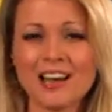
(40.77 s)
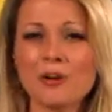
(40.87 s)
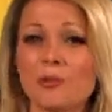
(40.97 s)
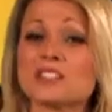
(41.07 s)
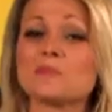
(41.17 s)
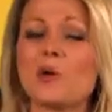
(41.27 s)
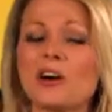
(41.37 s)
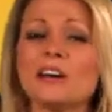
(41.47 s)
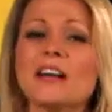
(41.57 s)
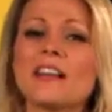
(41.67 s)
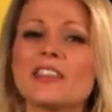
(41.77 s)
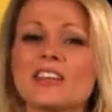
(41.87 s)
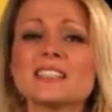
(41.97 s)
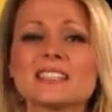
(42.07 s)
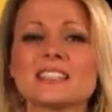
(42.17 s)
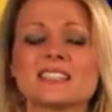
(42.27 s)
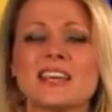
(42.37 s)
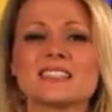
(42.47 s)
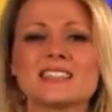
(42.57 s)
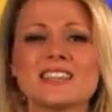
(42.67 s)
What's more, this is
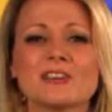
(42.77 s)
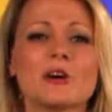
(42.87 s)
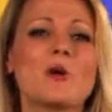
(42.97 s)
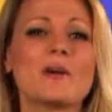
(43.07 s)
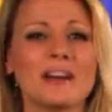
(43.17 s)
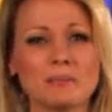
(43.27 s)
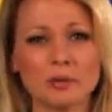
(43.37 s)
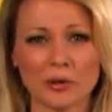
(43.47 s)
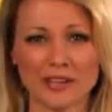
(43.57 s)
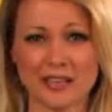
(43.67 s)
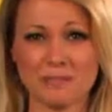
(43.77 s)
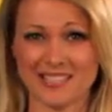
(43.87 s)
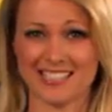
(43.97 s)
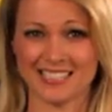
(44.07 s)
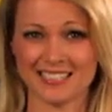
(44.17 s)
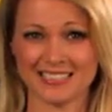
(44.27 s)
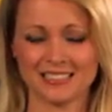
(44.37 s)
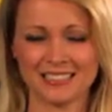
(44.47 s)
a zero-employee business.